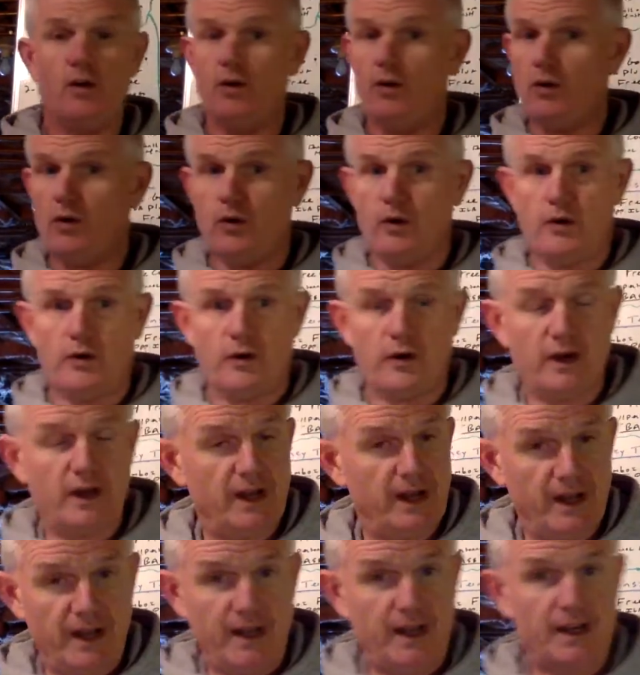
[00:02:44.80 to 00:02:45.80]
or
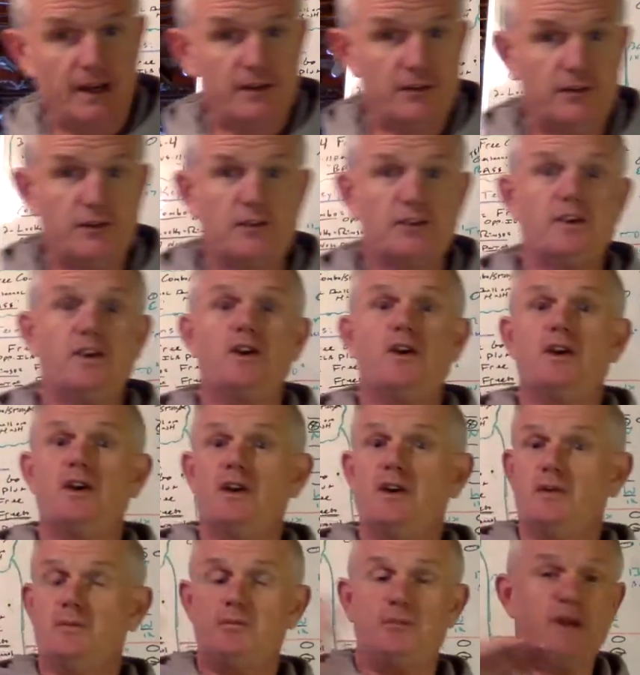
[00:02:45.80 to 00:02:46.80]
an X,
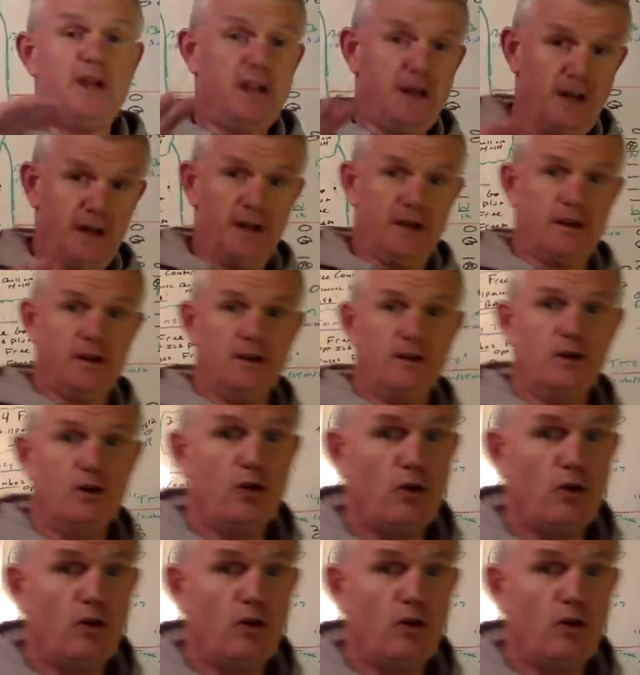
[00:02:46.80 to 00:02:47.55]
meaning